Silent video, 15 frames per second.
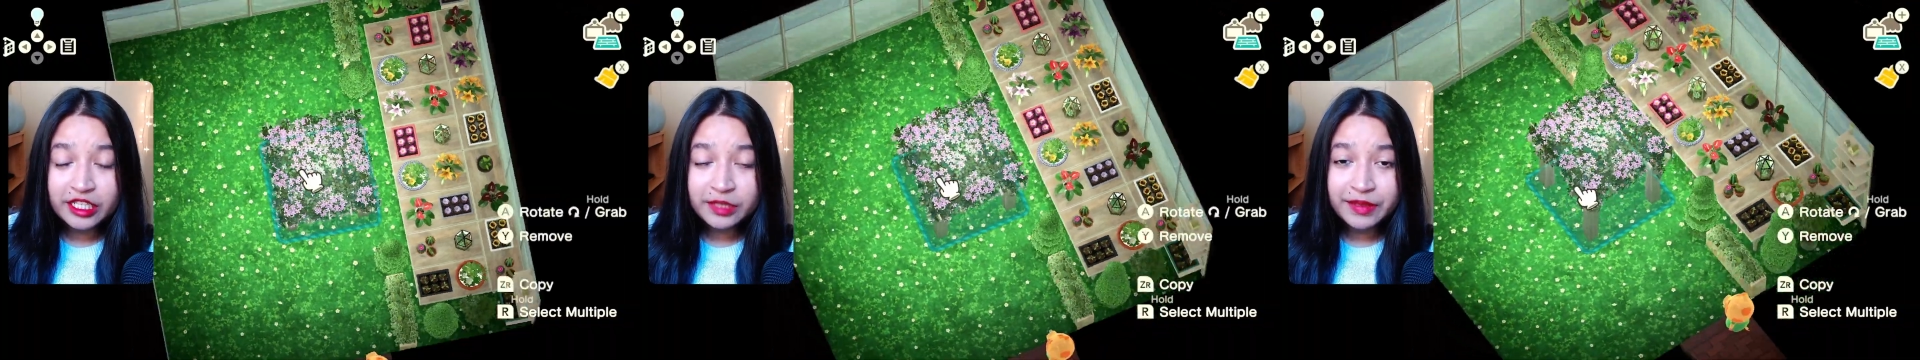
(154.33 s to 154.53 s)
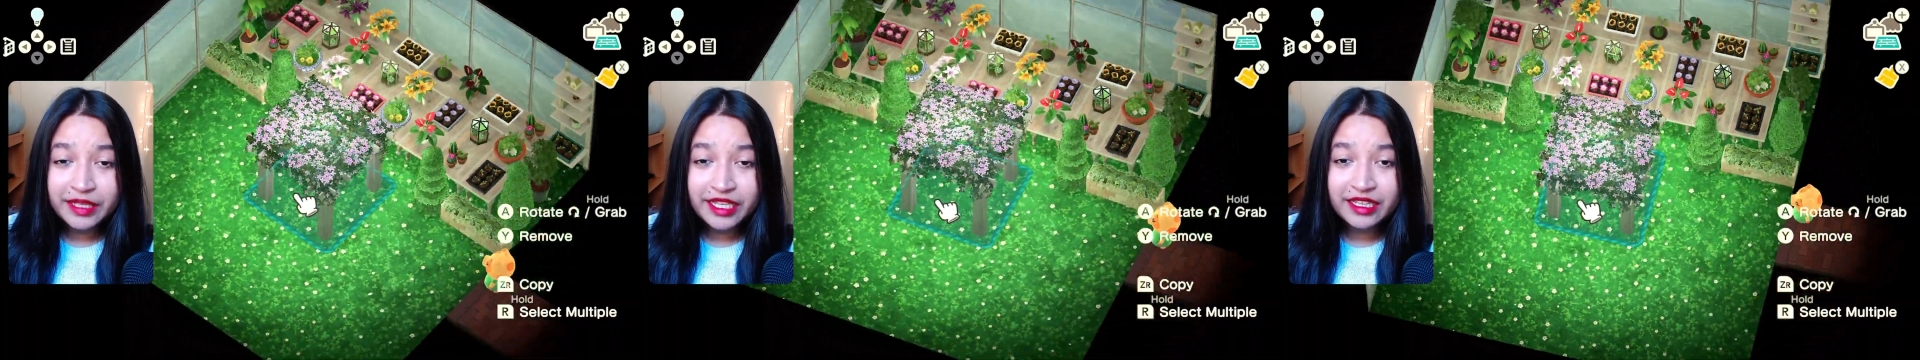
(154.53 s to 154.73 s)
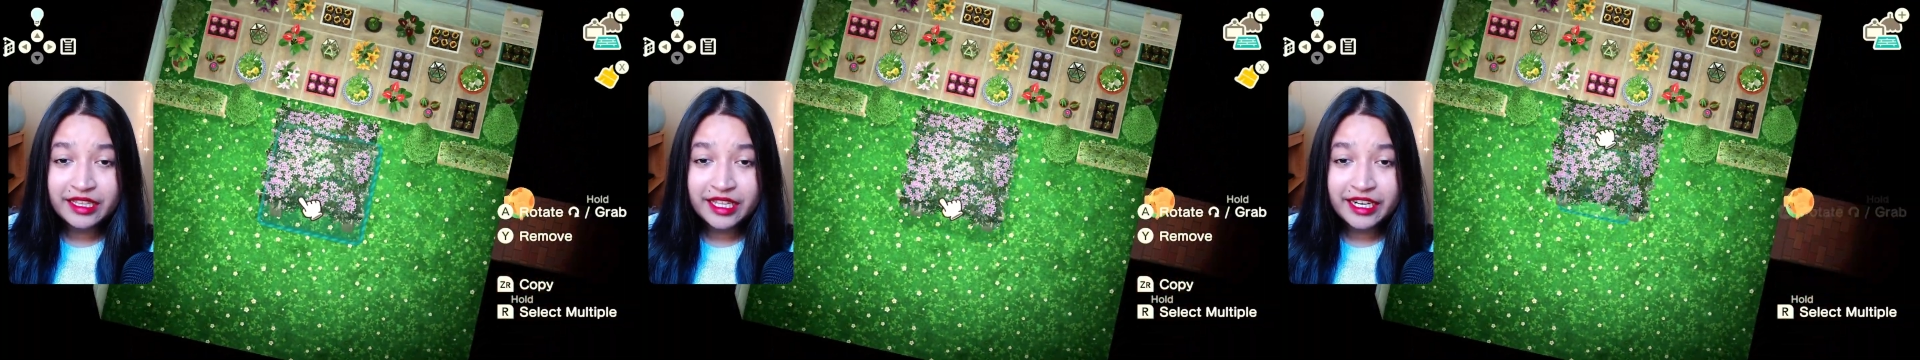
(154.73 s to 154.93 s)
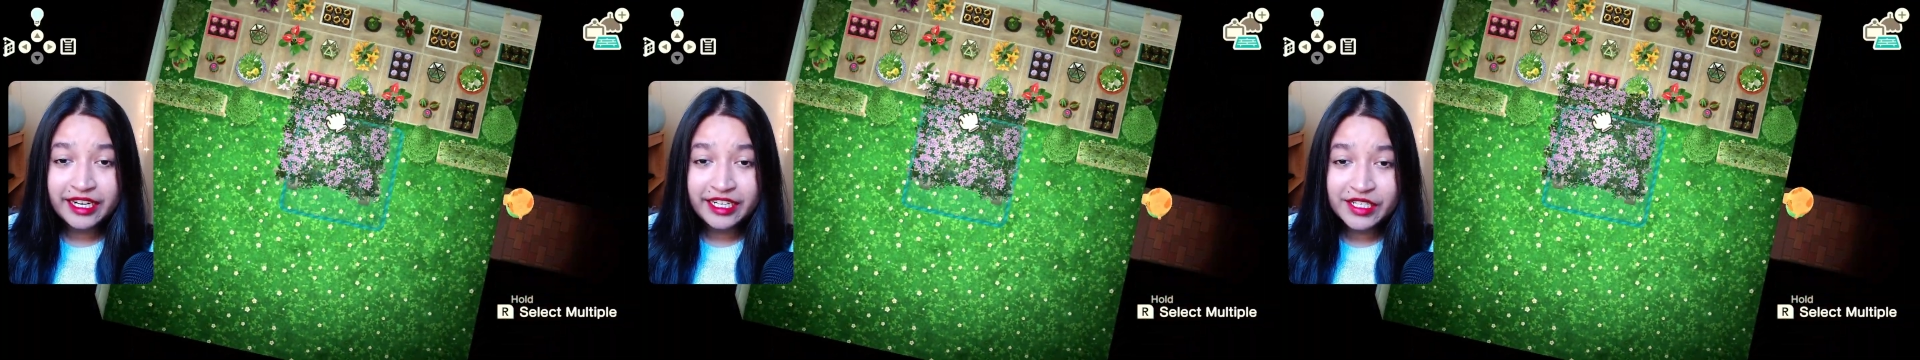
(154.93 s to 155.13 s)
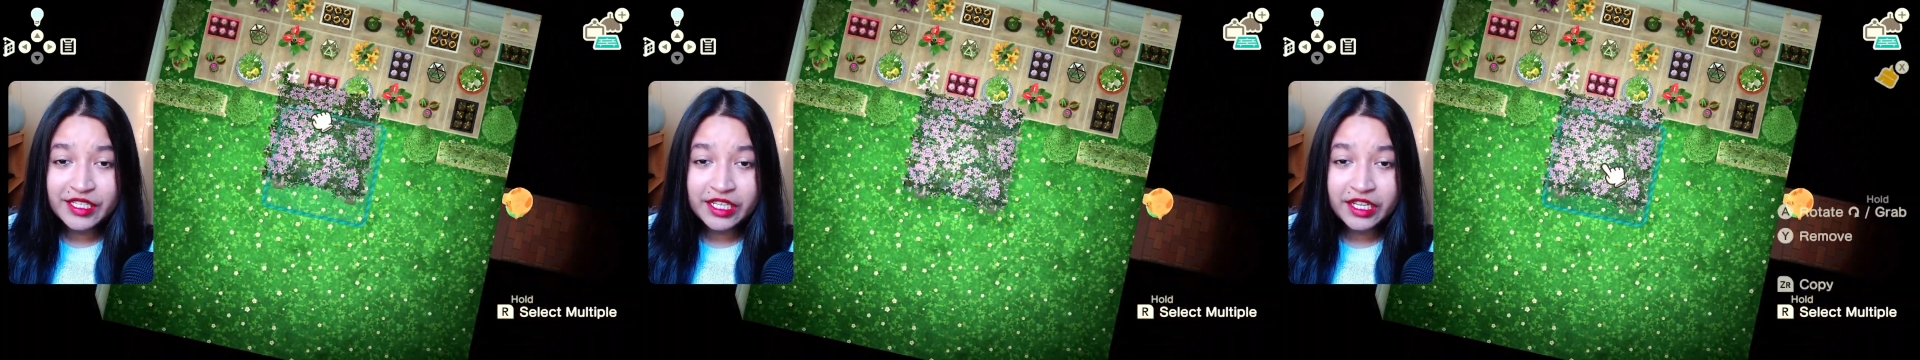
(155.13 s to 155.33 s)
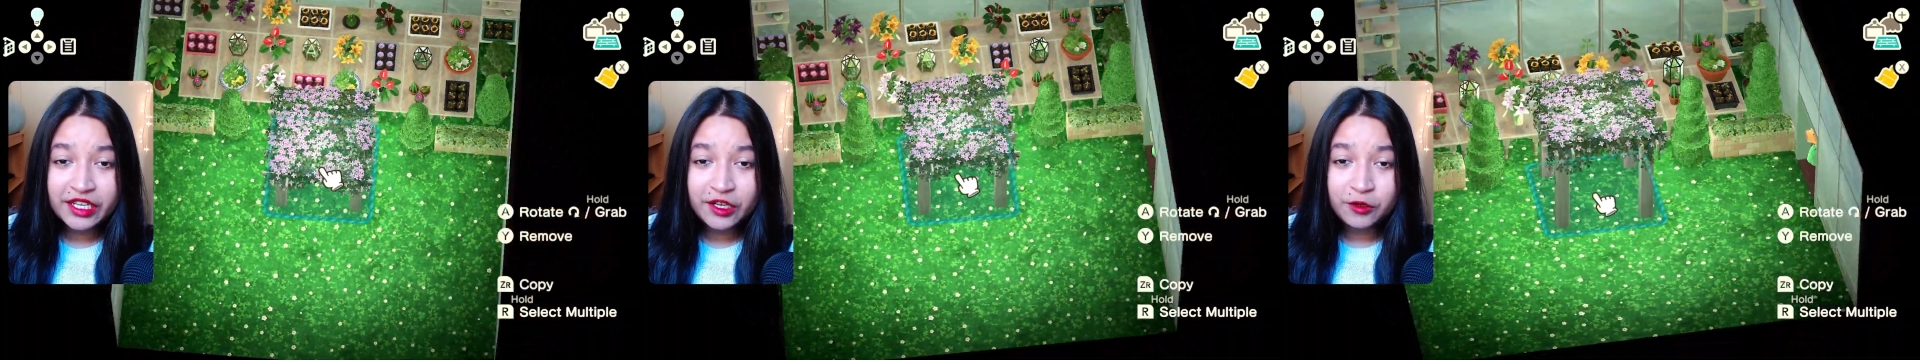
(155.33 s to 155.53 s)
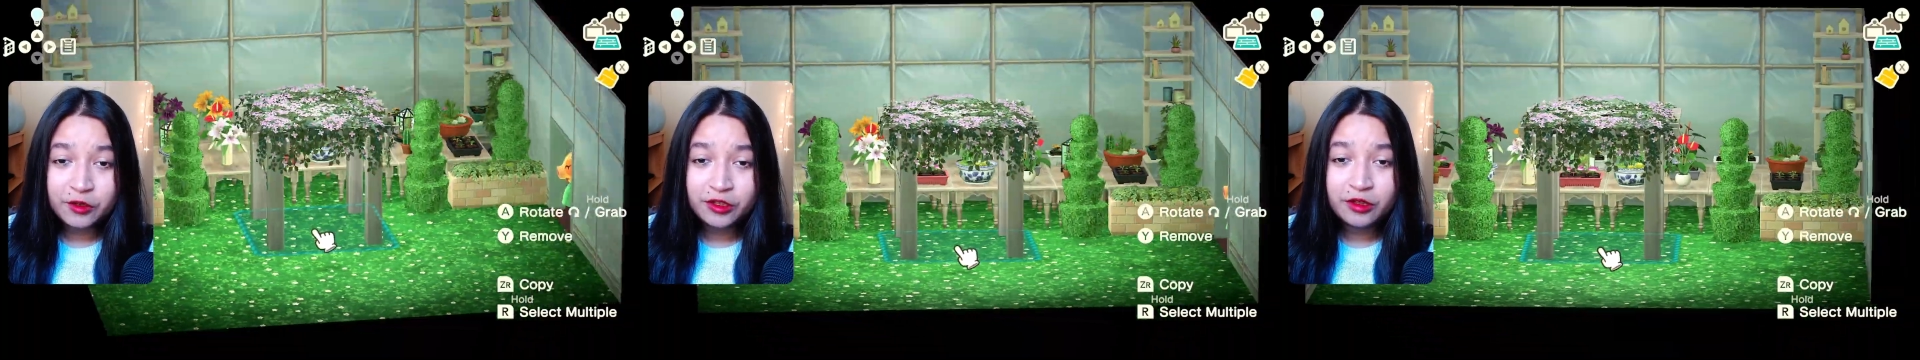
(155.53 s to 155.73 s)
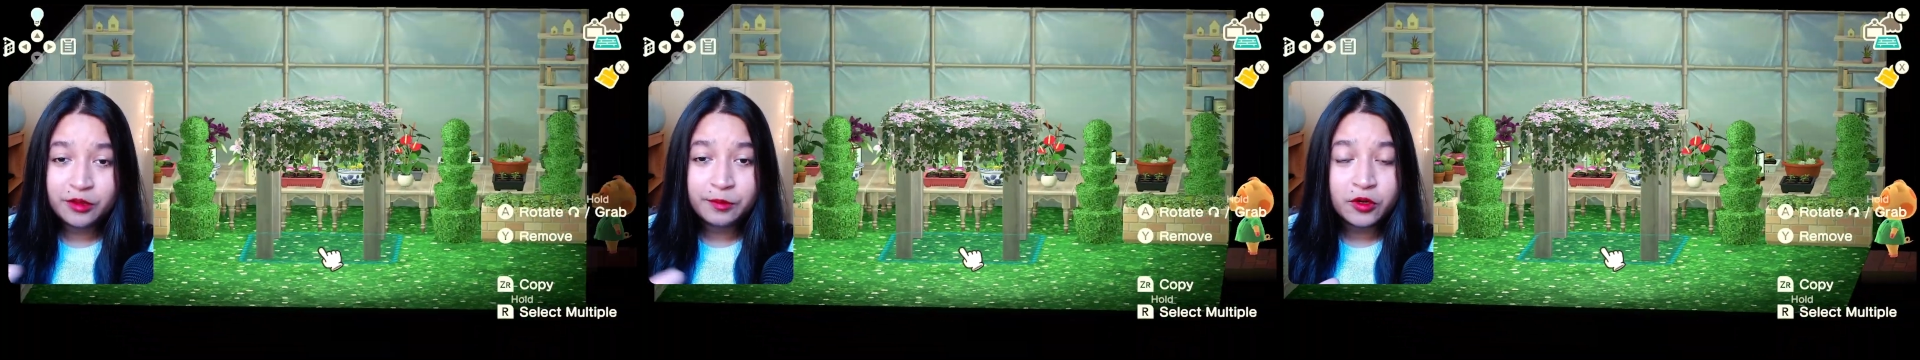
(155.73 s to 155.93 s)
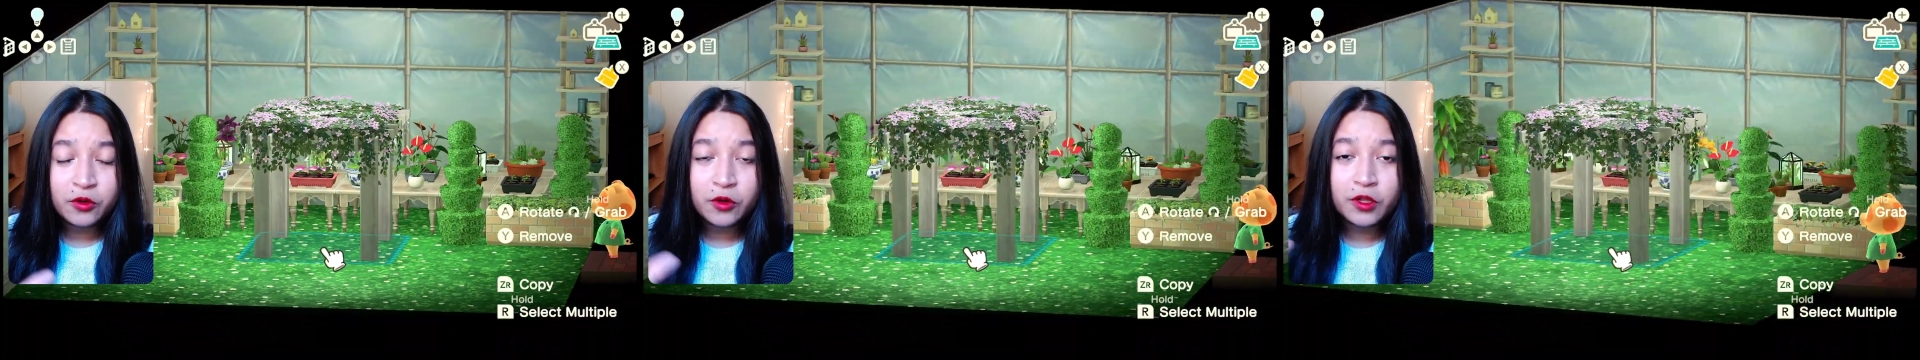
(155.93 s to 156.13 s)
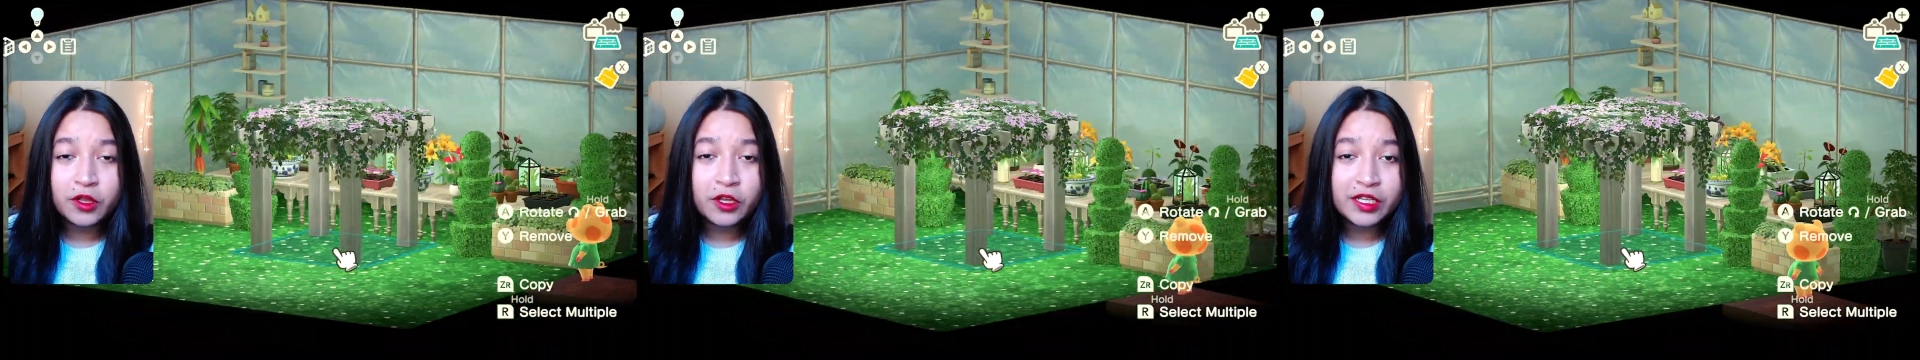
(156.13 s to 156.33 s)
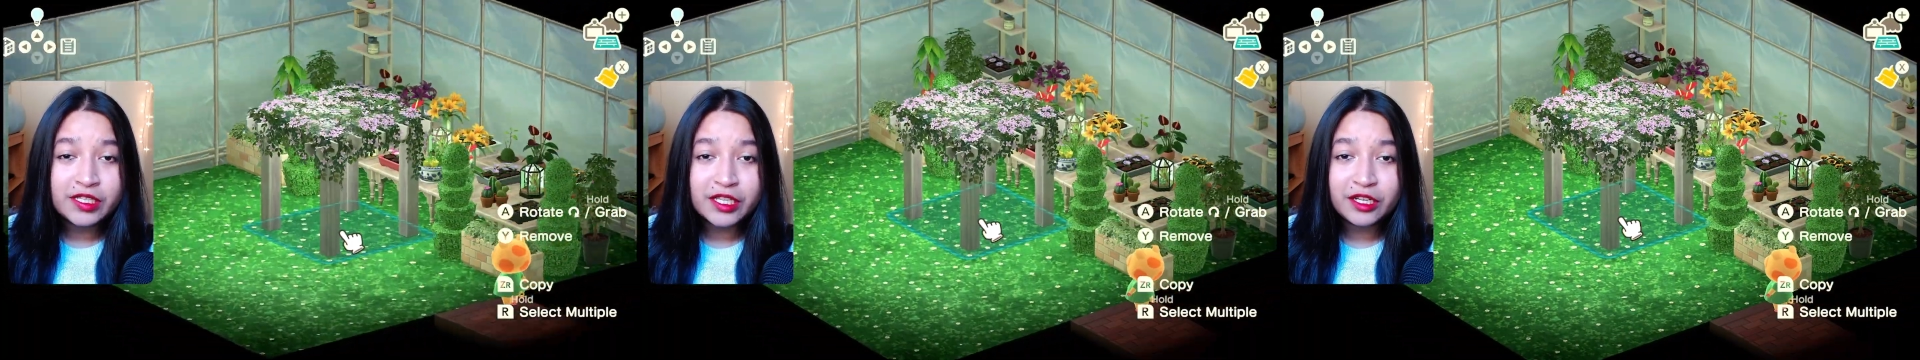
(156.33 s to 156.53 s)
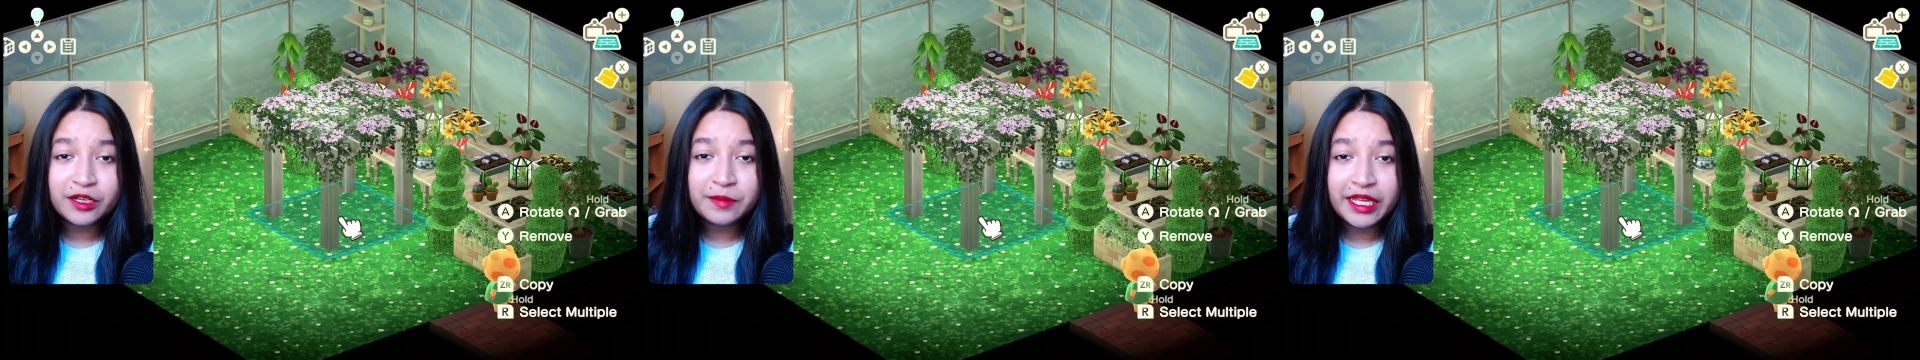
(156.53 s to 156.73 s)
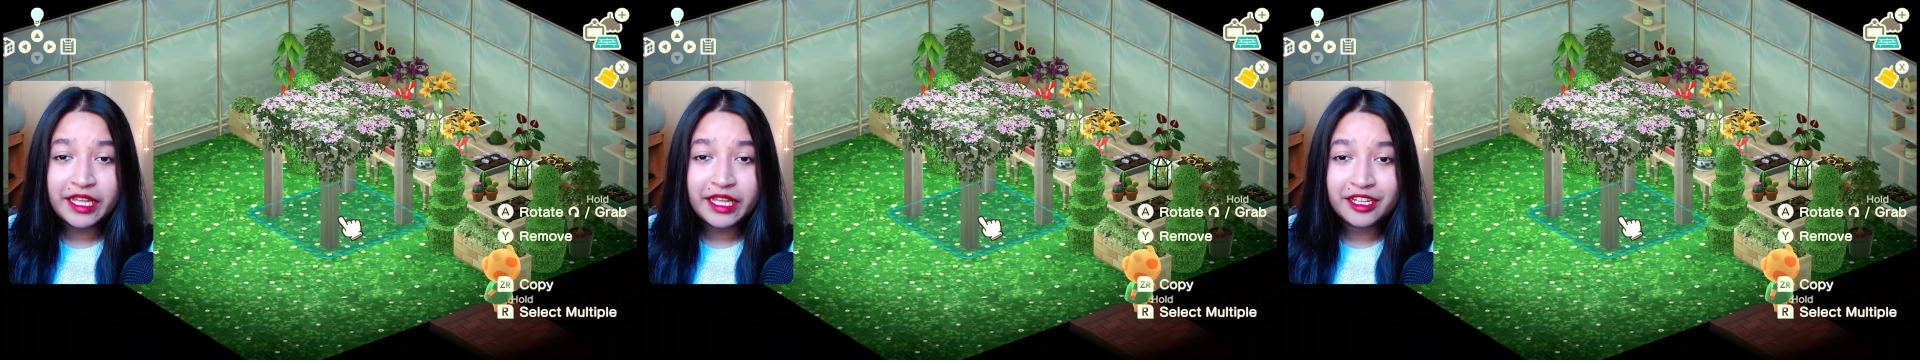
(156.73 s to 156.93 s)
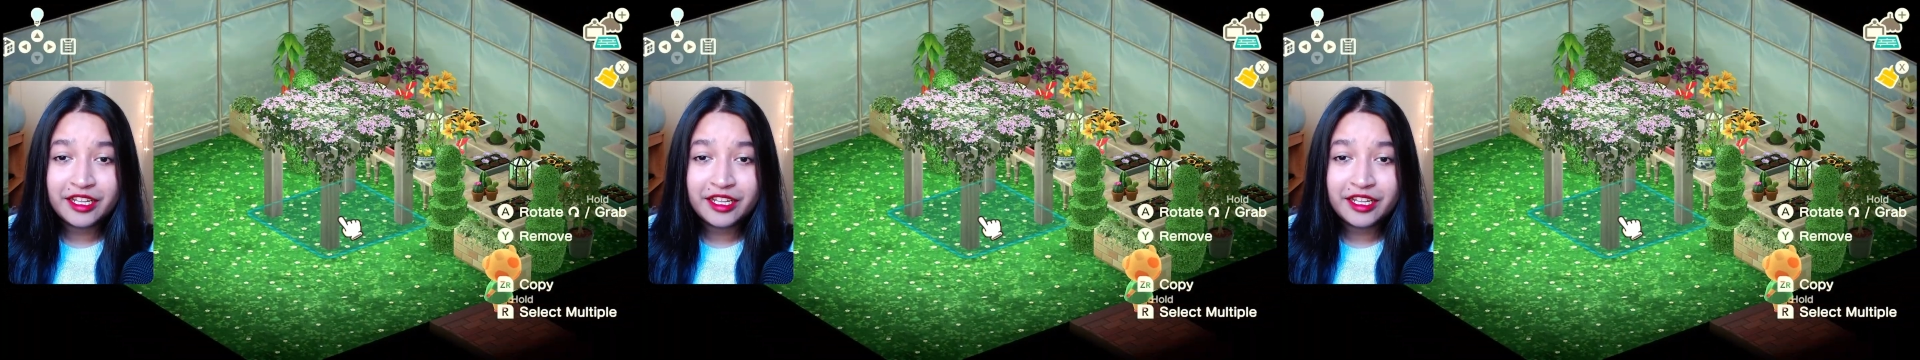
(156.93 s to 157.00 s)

be in there, so the pergola is going to be